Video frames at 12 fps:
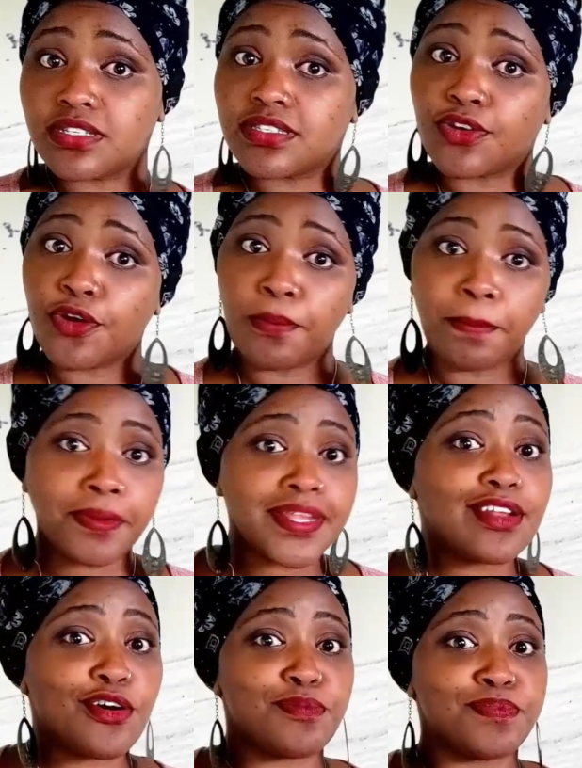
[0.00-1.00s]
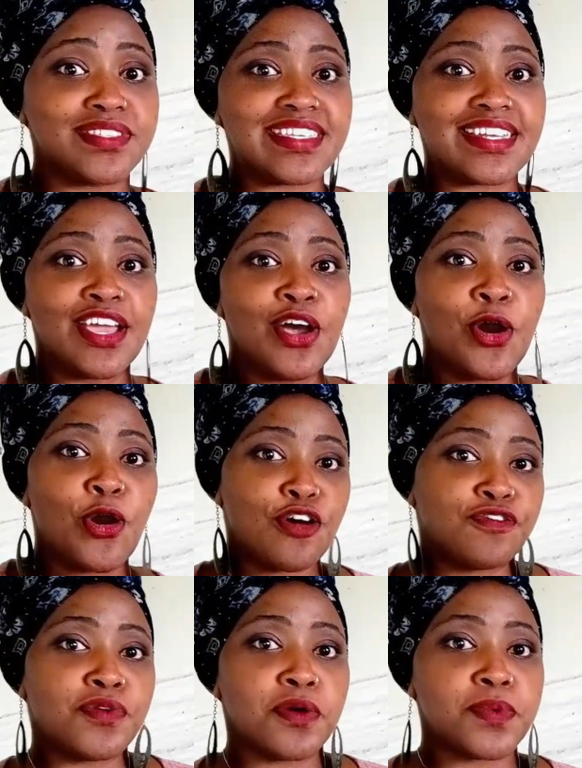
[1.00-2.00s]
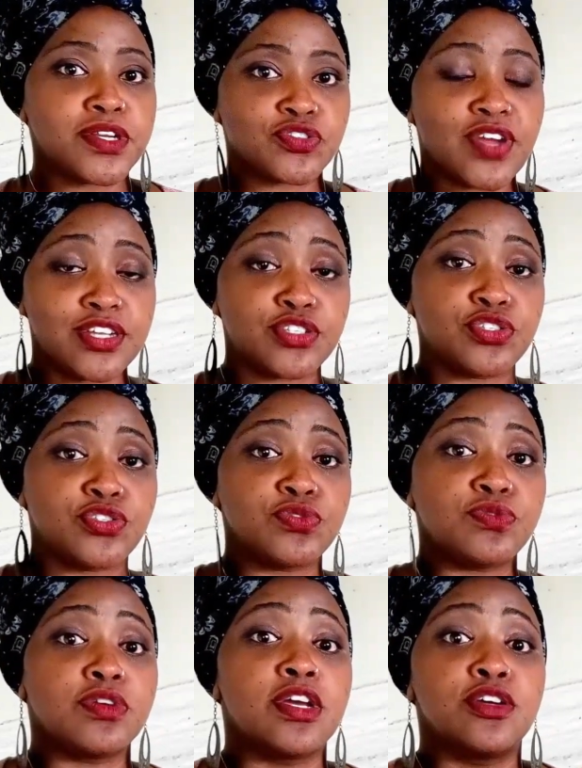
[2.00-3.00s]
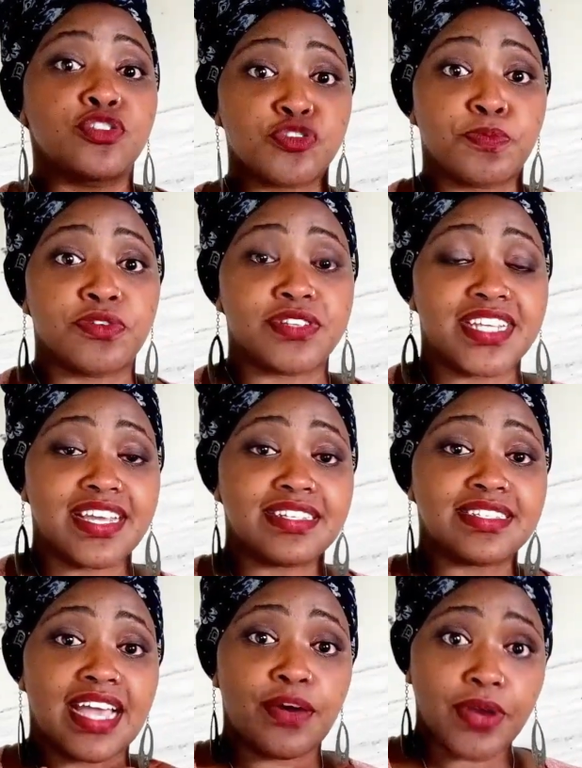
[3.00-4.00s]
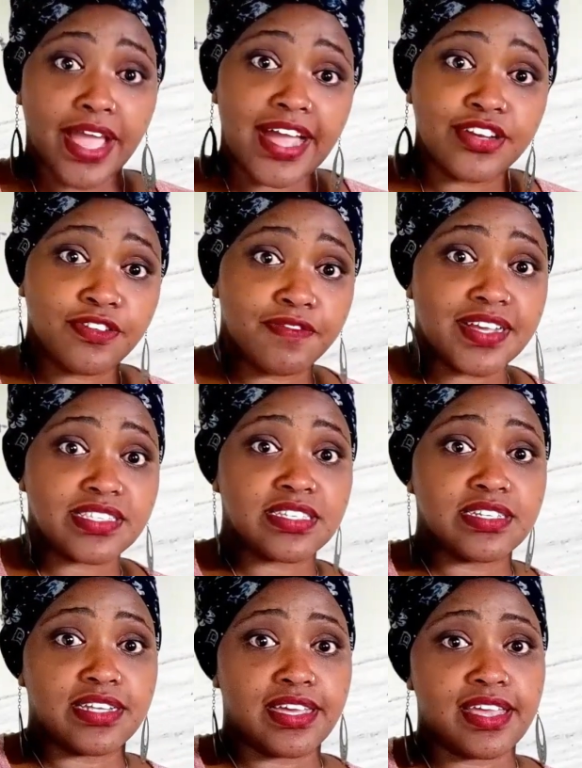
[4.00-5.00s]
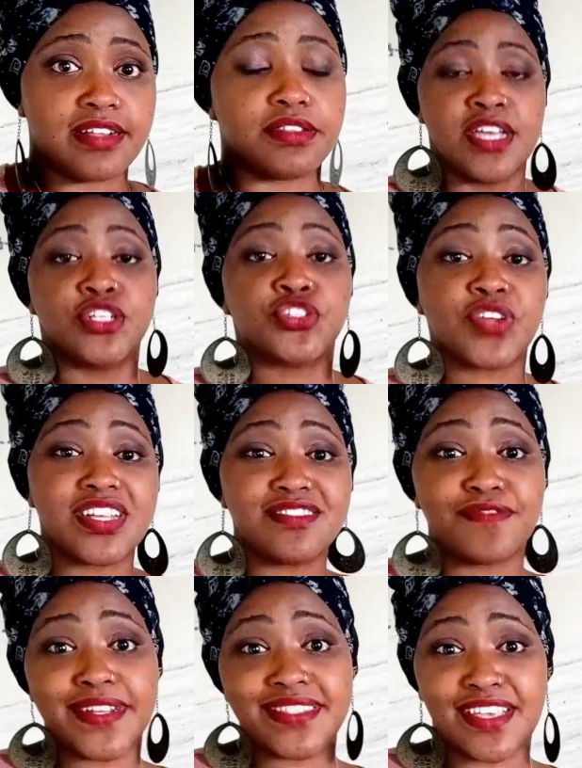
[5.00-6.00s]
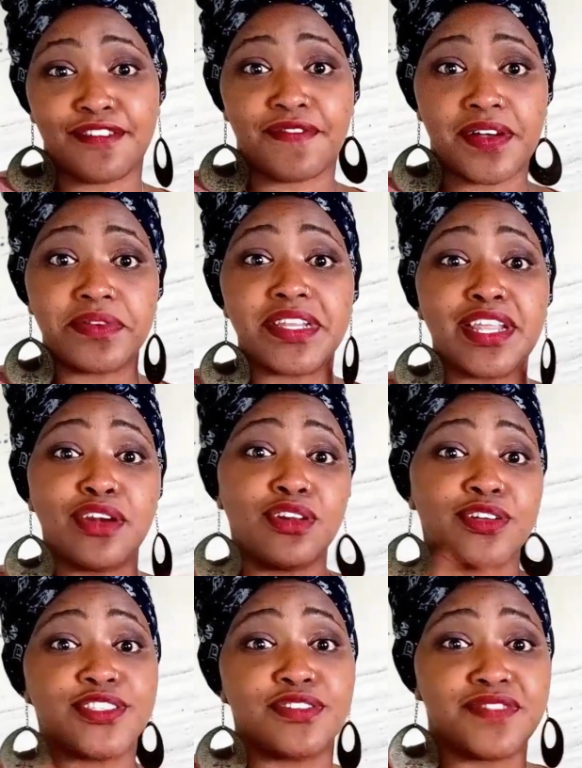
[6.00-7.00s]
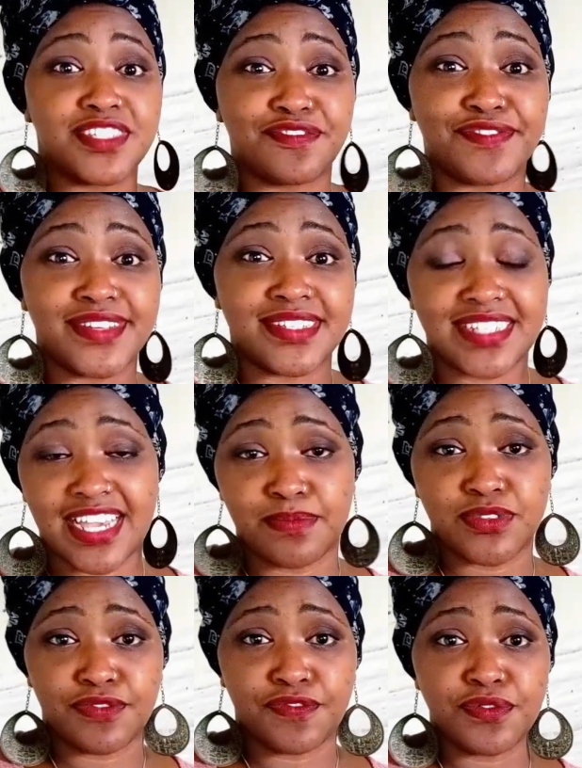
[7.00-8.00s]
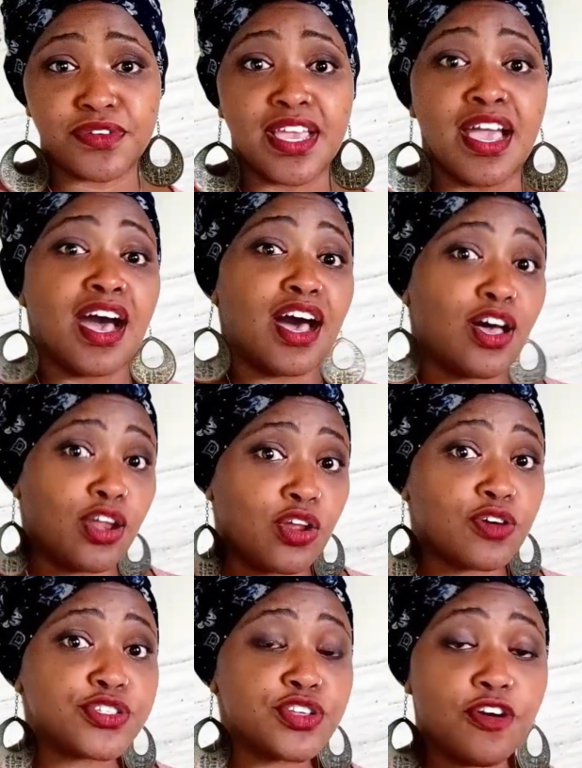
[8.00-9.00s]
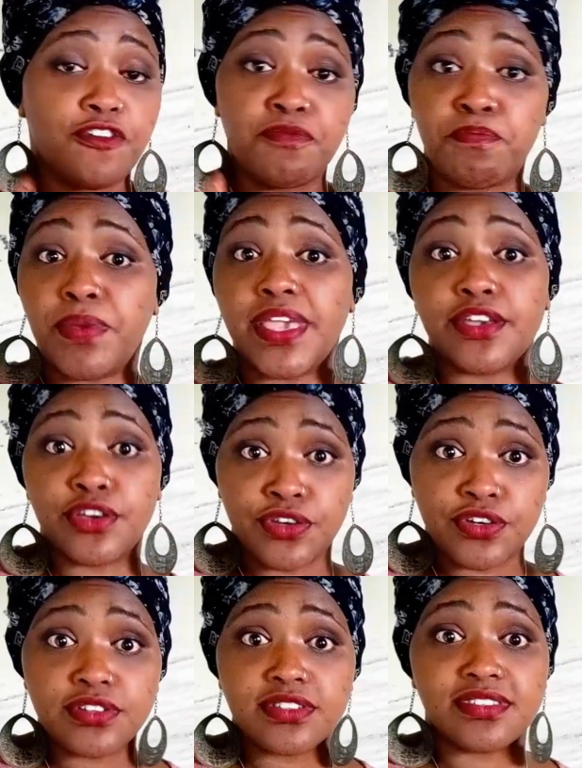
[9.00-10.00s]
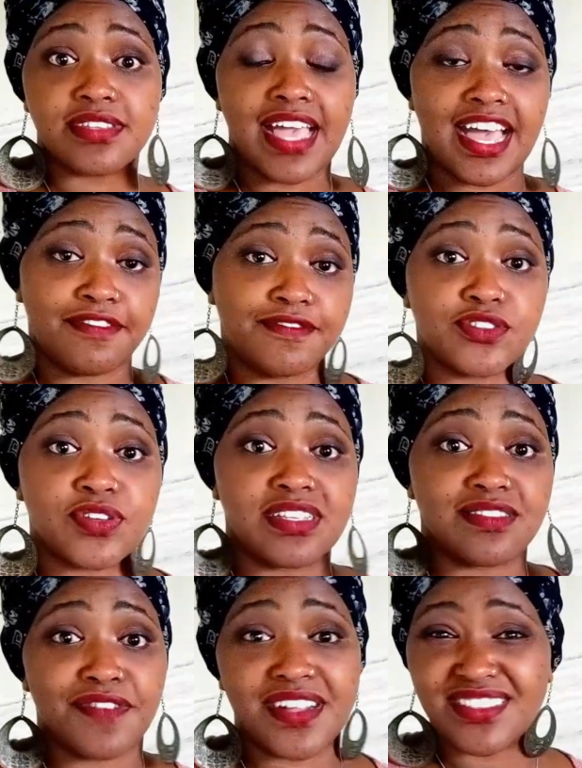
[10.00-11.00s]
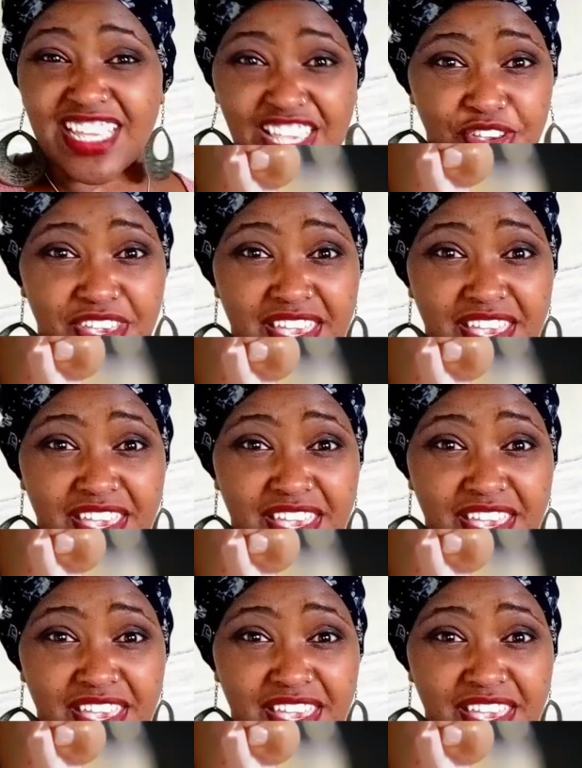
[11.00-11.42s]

is the complete opposite of what we're trying to do to protect our cardiovascular health. Trans fats are found in lots of different types of food. A lot of baked goods have trans fats, like your